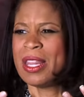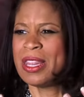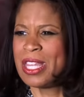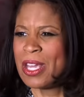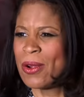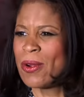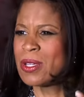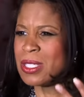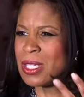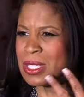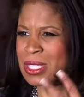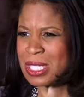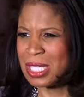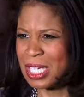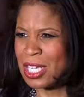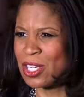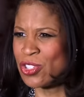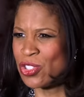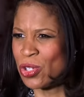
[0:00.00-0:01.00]
there is a
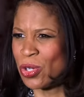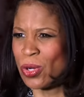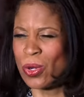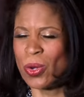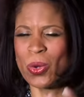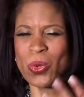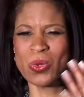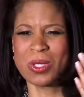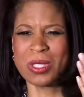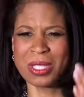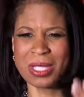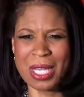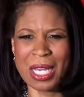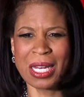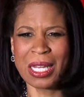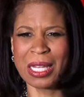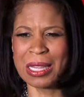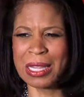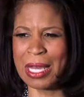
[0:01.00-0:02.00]
teacher who's
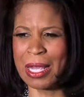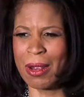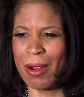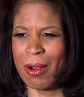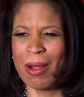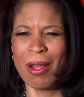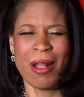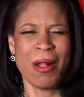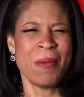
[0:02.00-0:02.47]
sitting there